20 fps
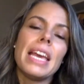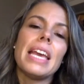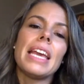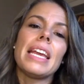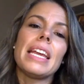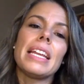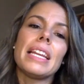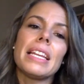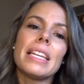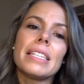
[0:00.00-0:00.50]

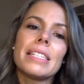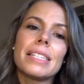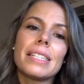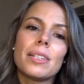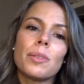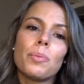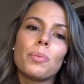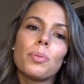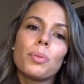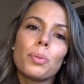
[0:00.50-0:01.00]
He needs
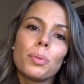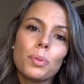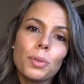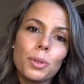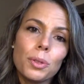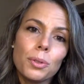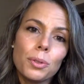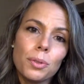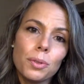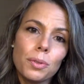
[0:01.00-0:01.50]
to
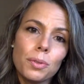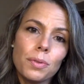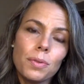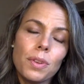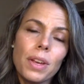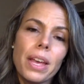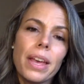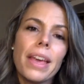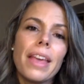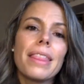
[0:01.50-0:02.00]
prove
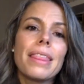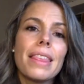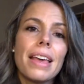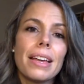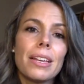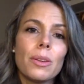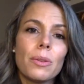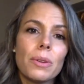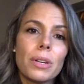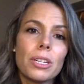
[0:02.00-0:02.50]

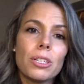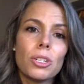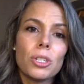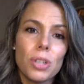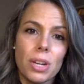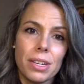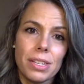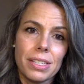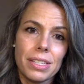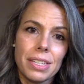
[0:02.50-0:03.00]
that you can
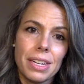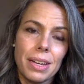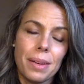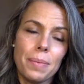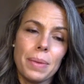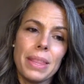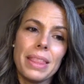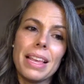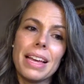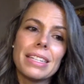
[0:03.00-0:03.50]
trust him.
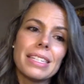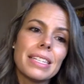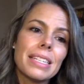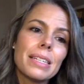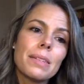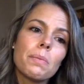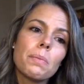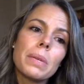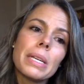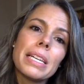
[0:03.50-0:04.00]
And that
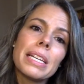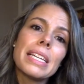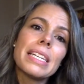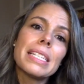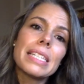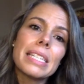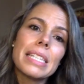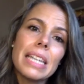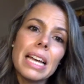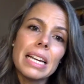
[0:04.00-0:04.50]
doesn't mean
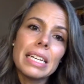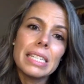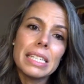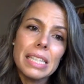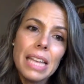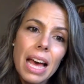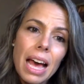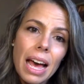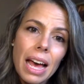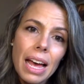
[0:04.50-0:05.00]
he's a nice
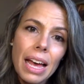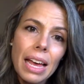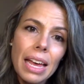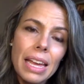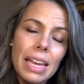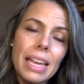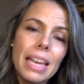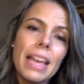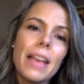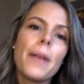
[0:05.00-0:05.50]

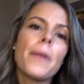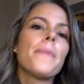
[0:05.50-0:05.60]
guy.